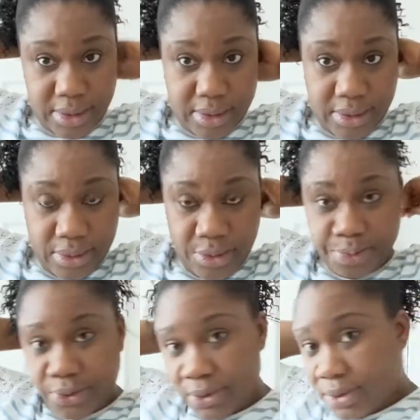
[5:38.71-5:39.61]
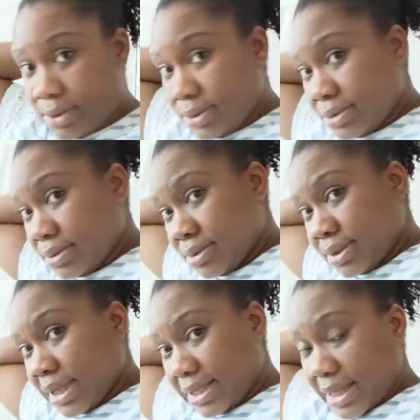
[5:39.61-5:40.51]
So you pull
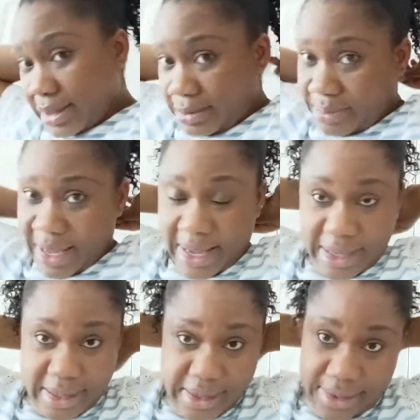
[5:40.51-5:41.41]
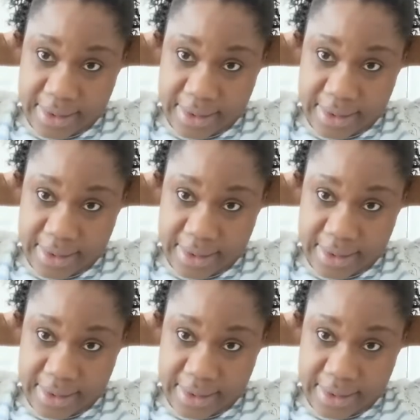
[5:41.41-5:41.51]
that at the back